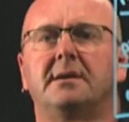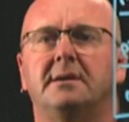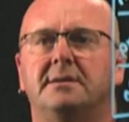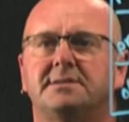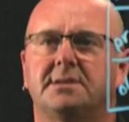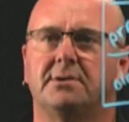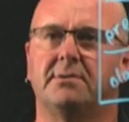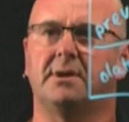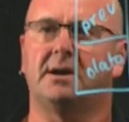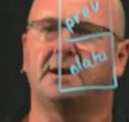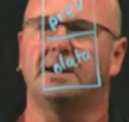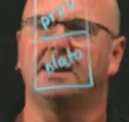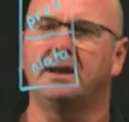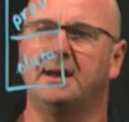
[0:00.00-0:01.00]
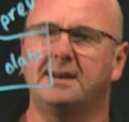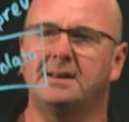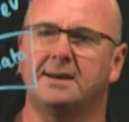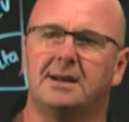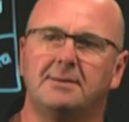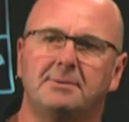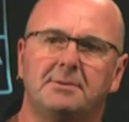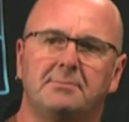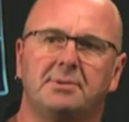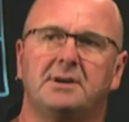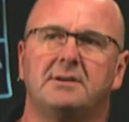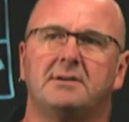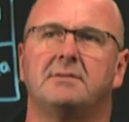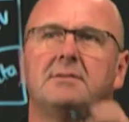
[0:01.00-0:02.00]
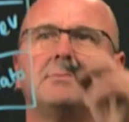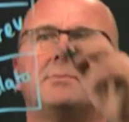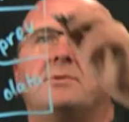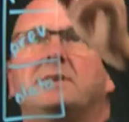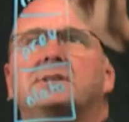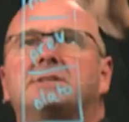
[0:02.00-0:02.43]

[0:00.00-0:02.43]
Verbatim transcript: So our head element points